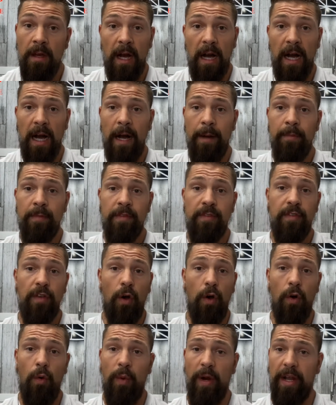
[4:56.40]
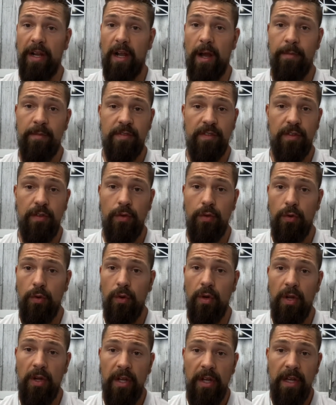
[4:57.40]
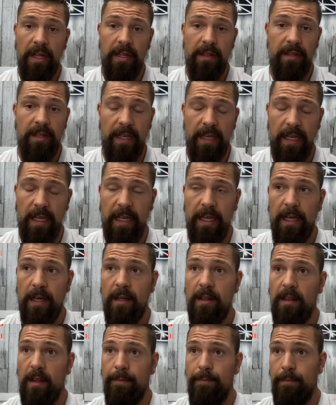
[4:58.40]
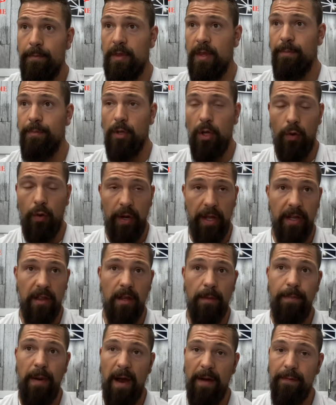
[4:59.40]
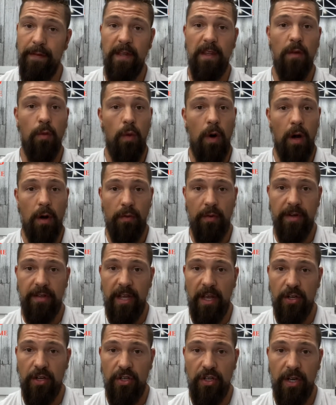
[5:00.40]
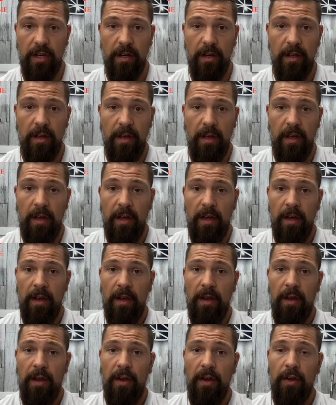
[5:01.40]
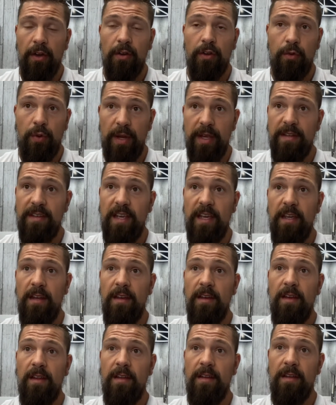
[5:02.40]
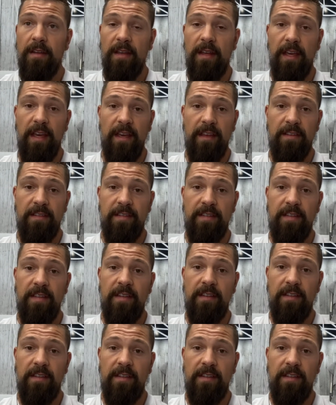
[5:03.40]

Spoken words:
So when it comes to the bloated, the puffy, the water retention, Creatine is